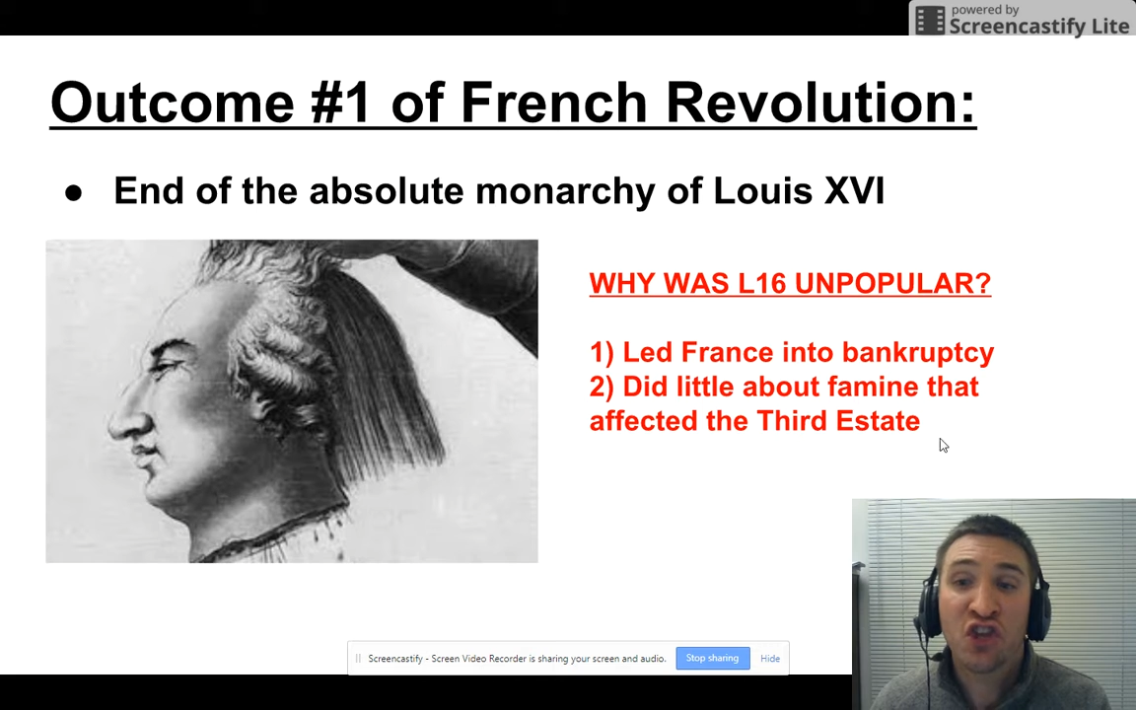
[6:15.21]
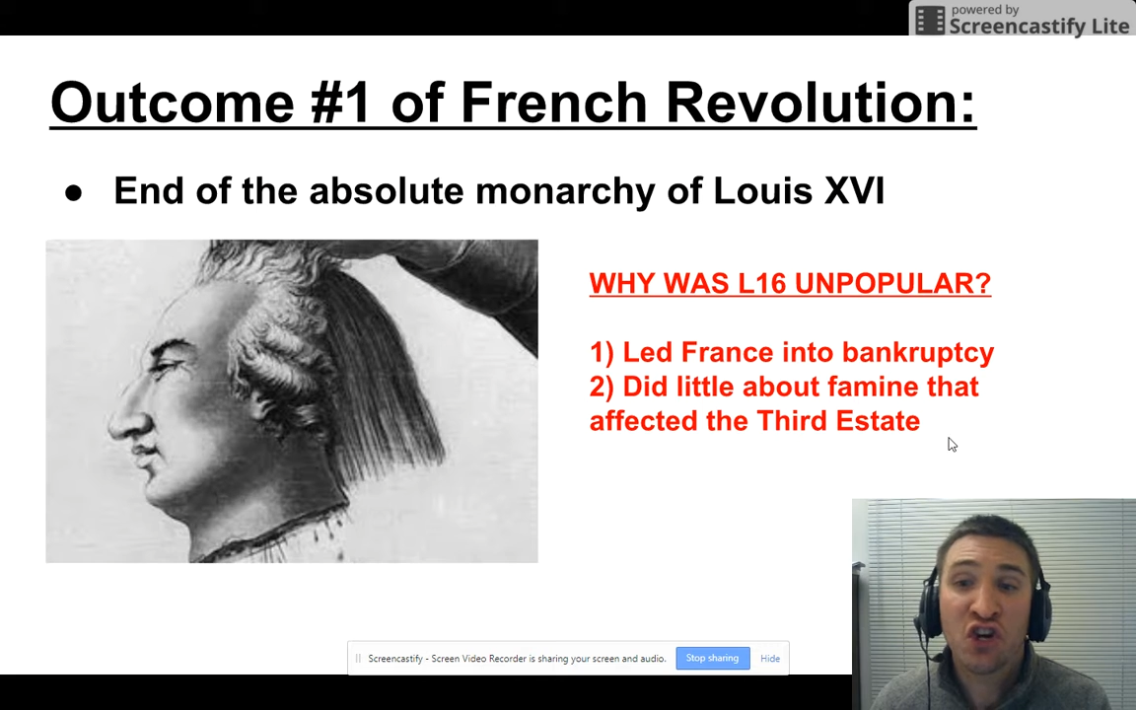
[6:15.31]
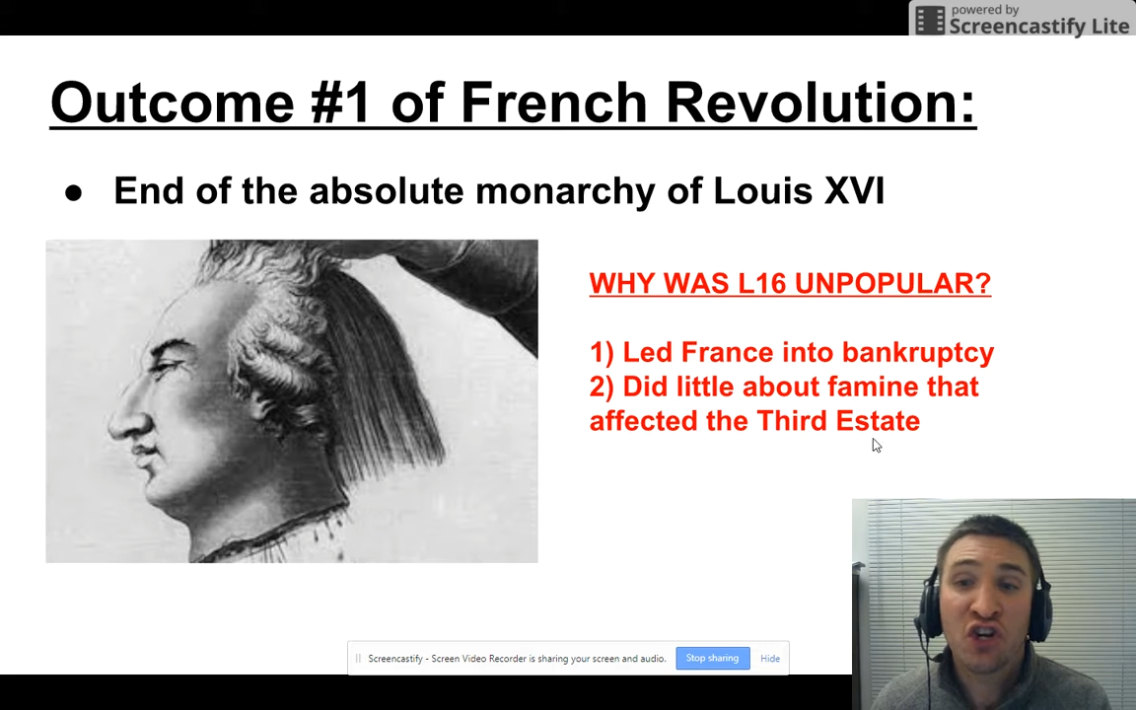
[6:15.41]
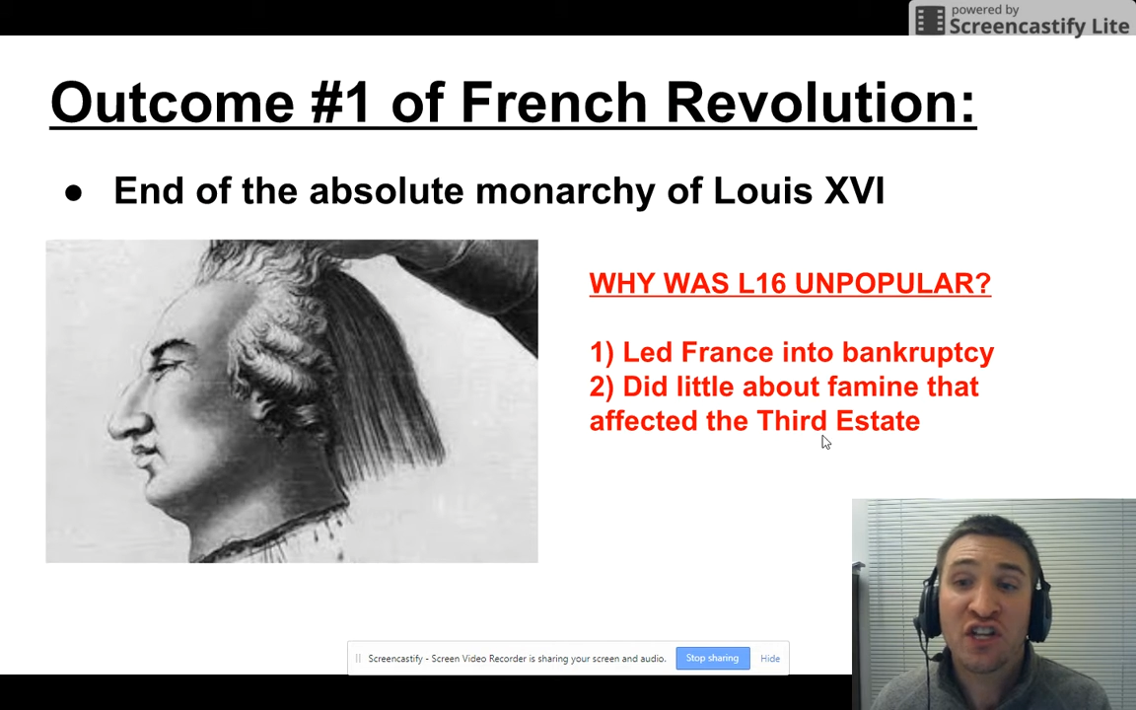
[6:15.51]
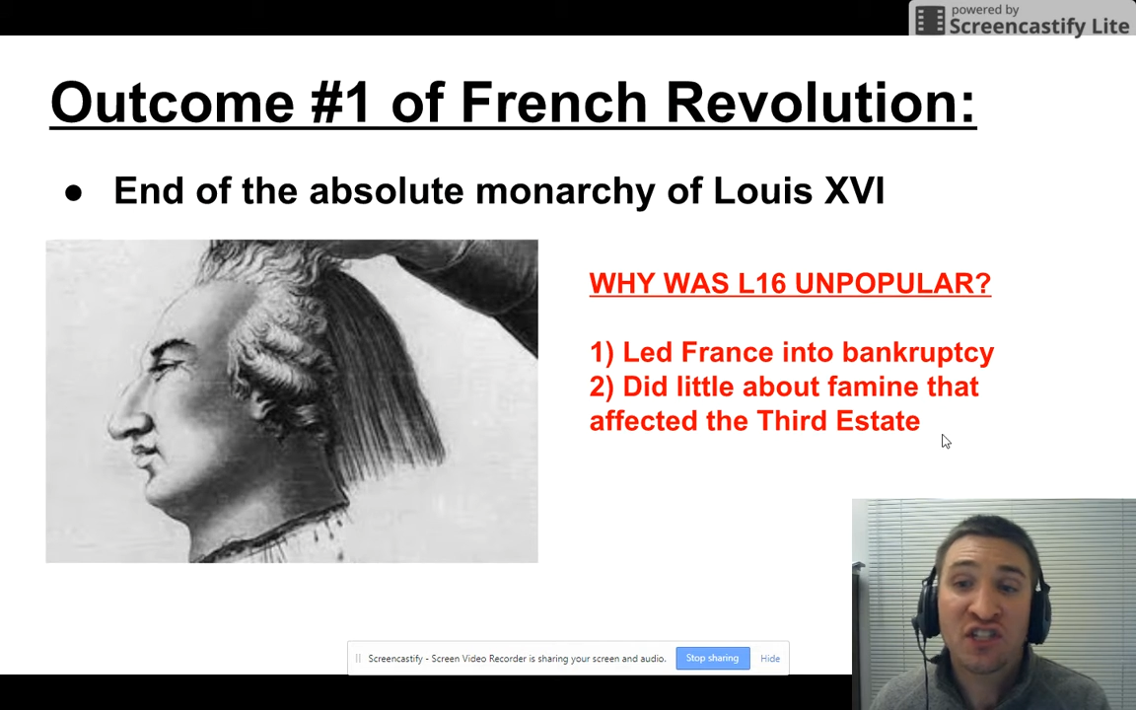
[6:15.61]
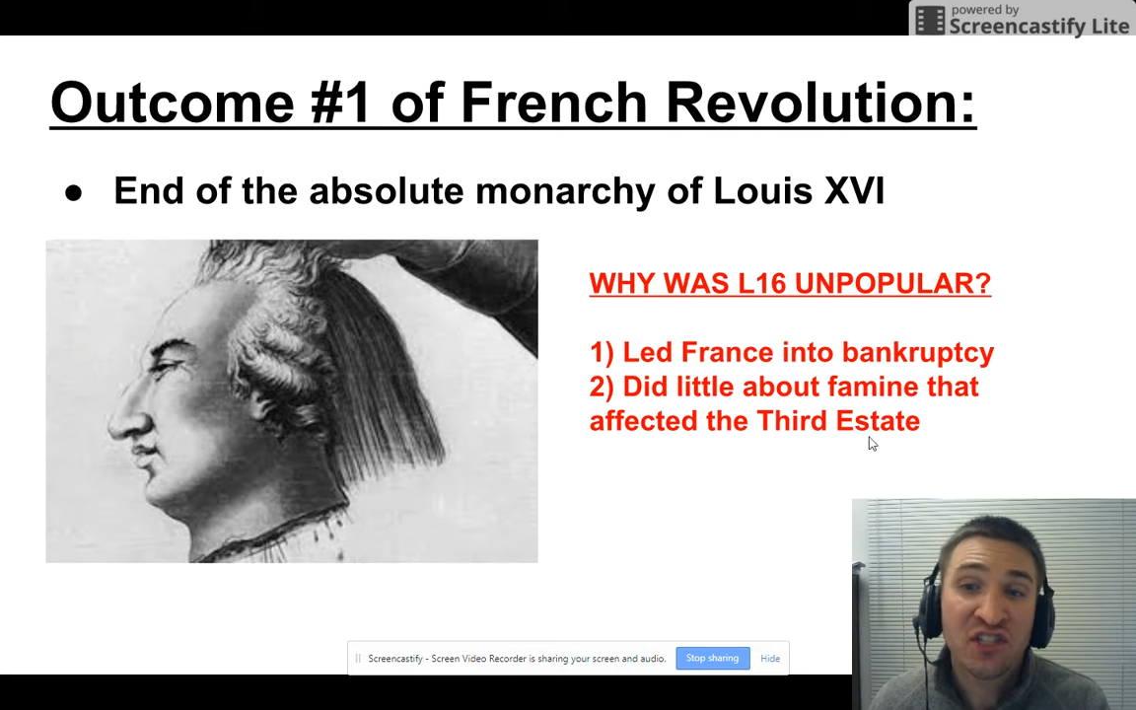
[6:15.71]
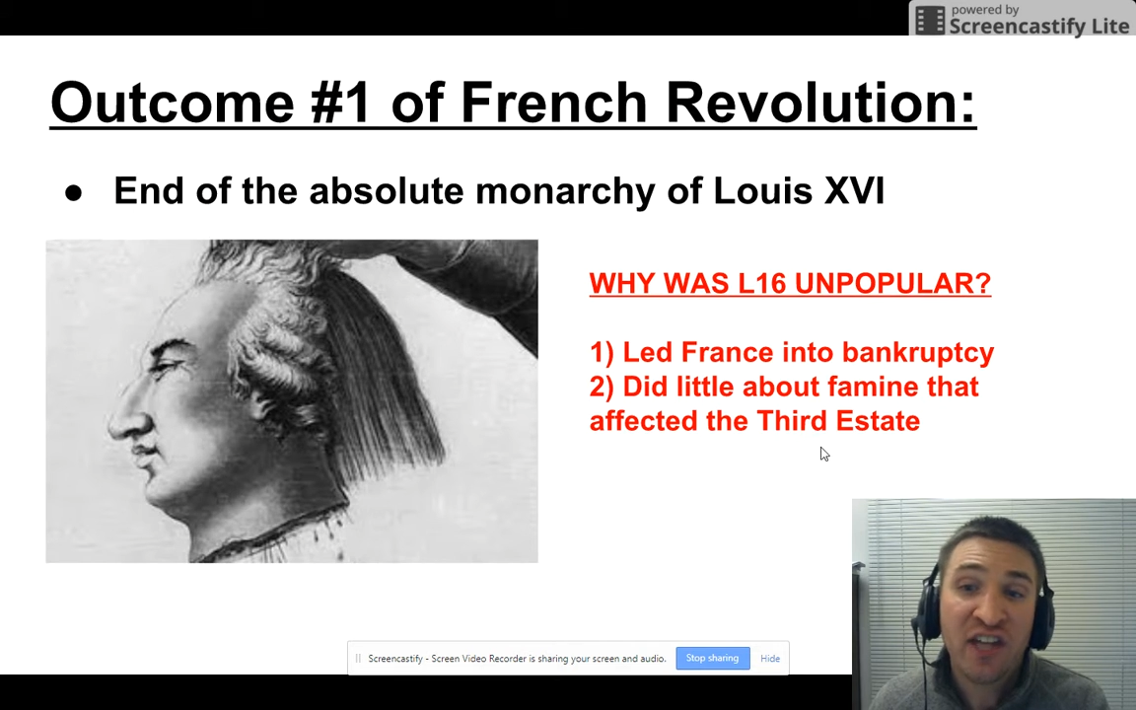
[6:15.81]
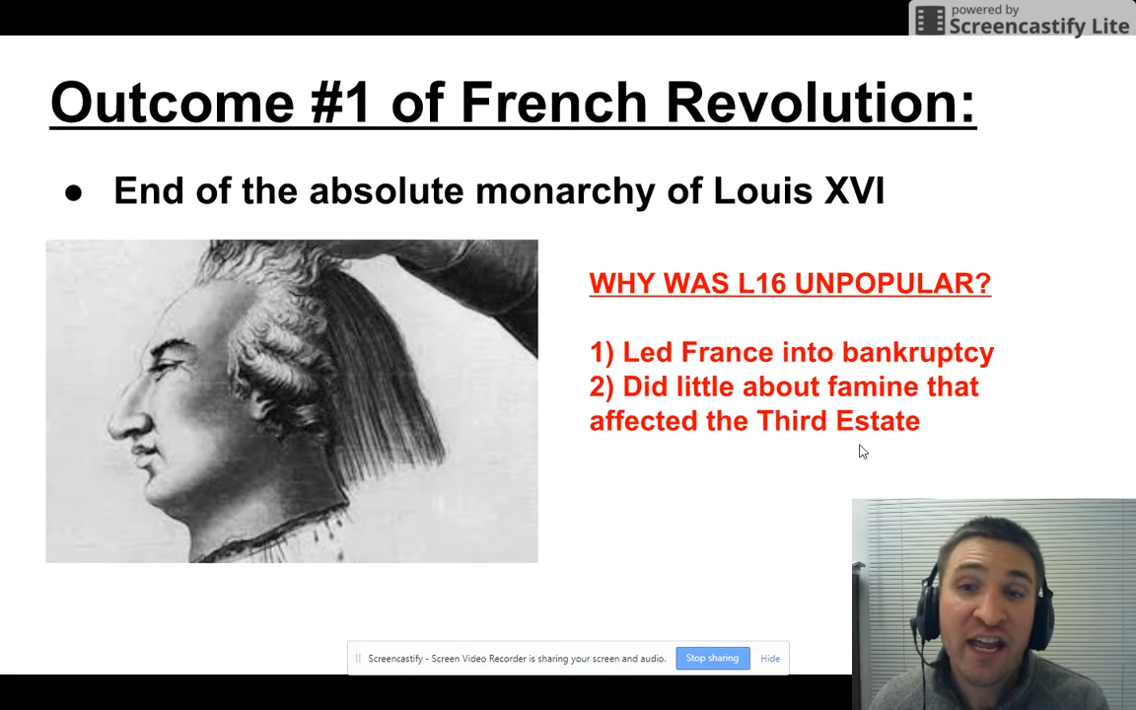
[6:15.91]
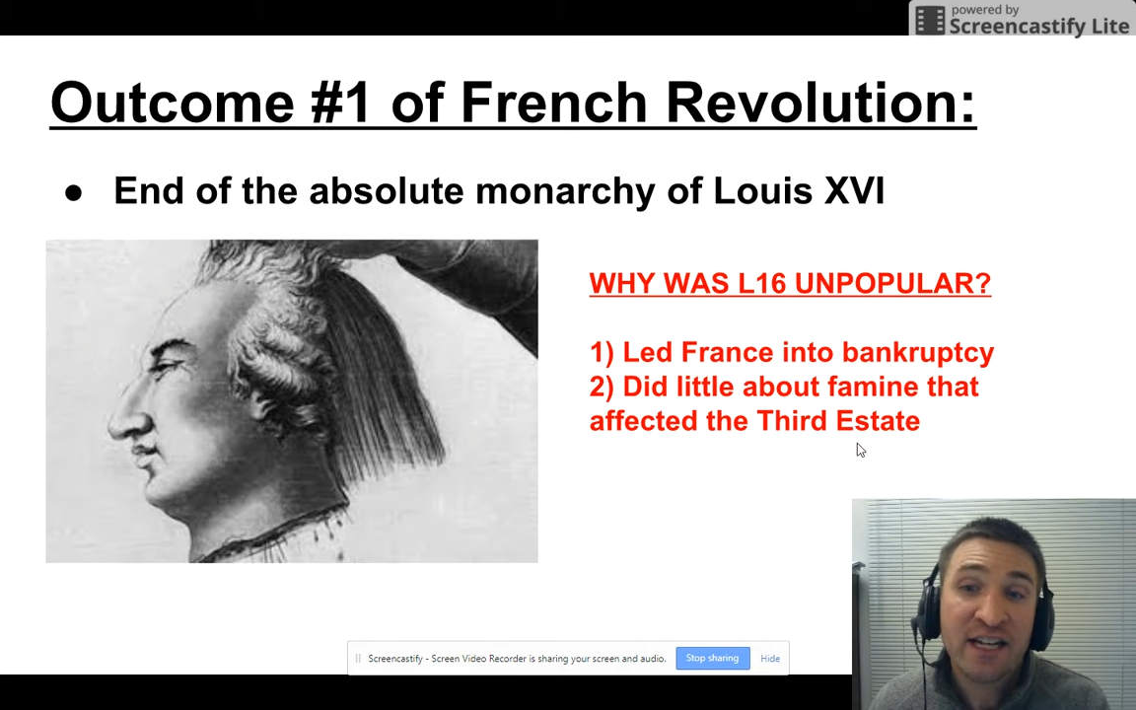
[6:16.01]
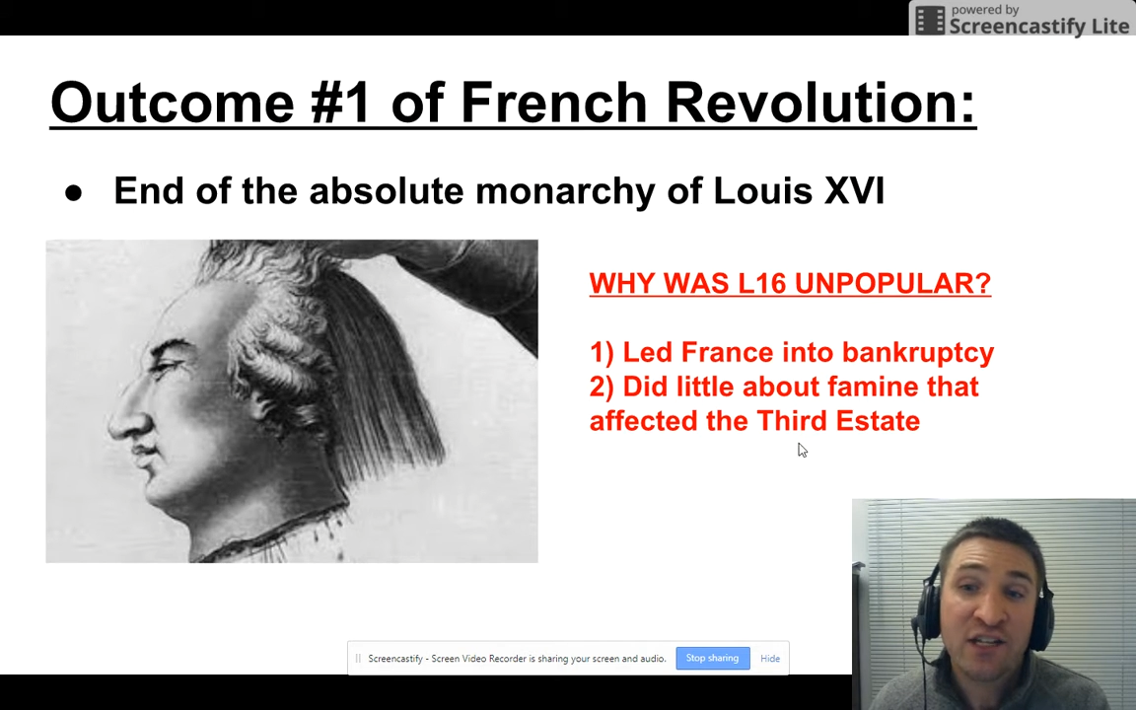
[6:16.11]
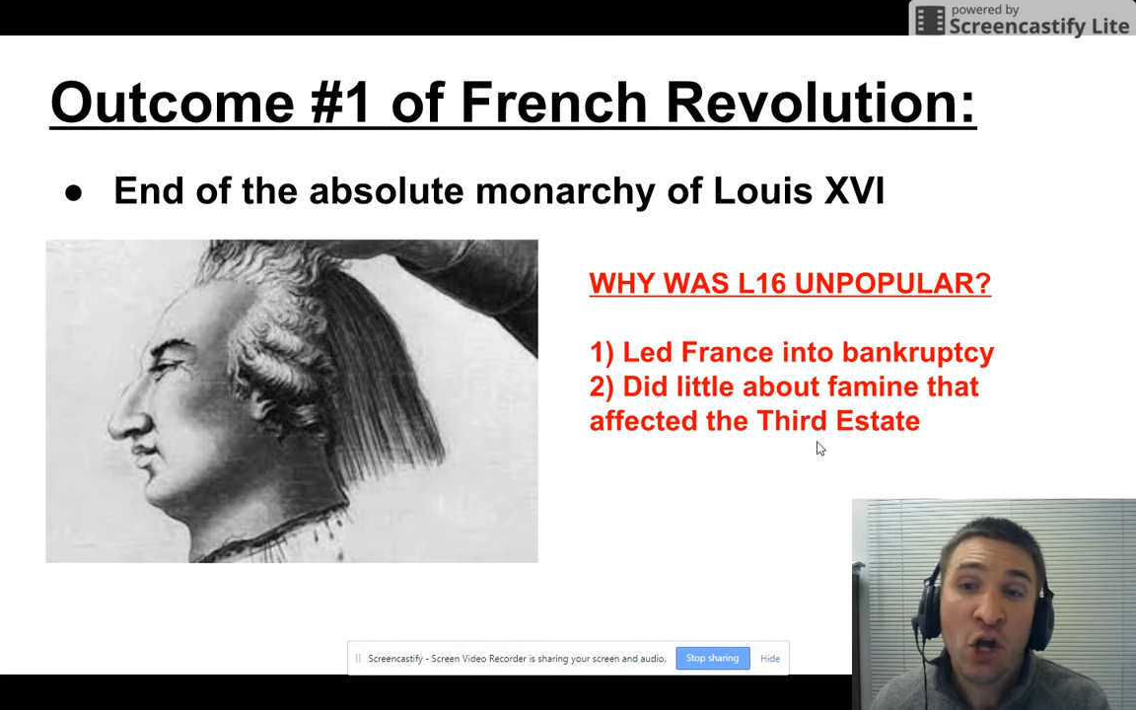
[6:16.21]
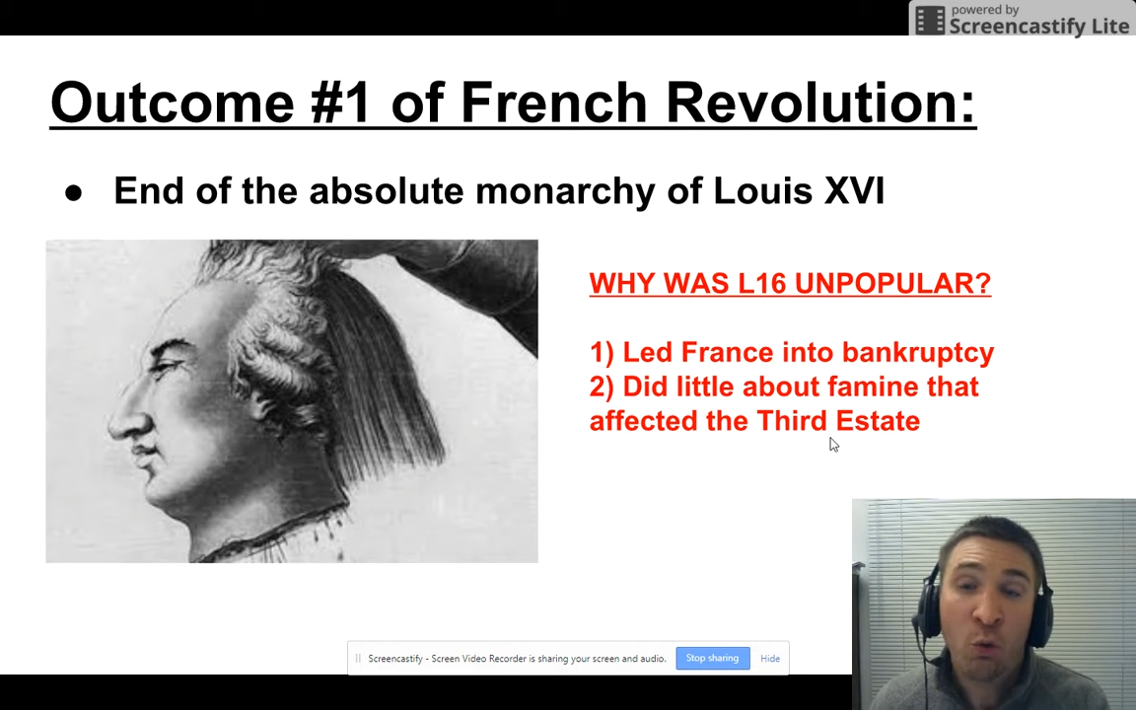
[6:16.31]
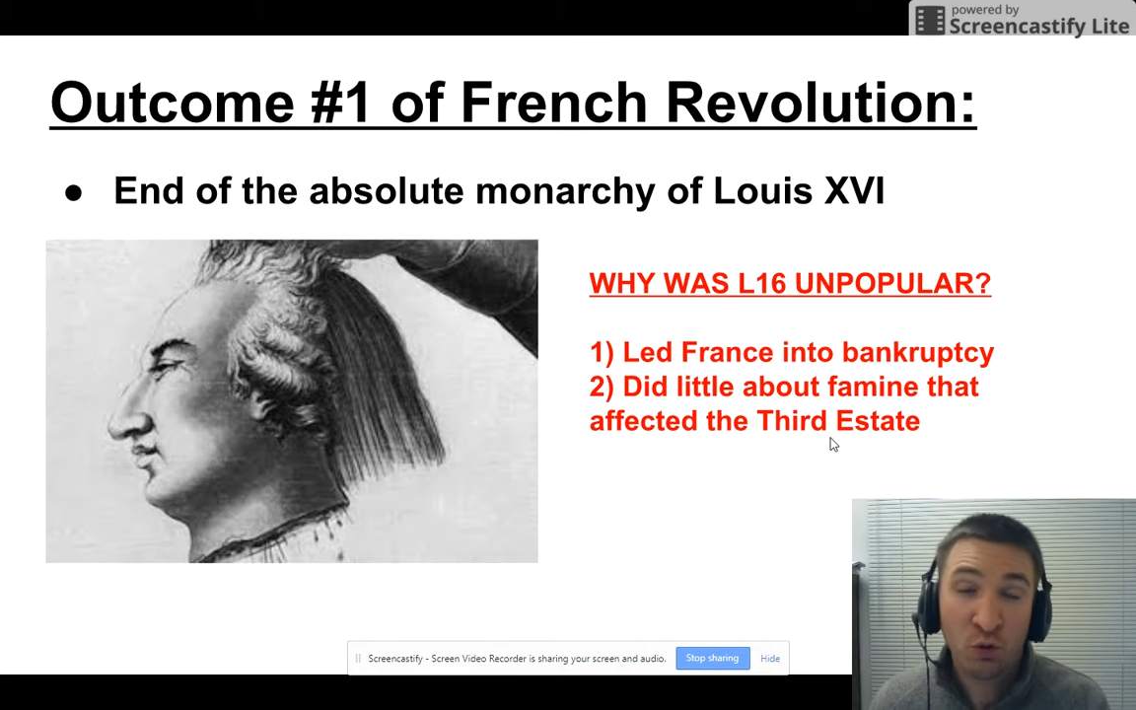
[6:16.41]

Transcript: Third Estate,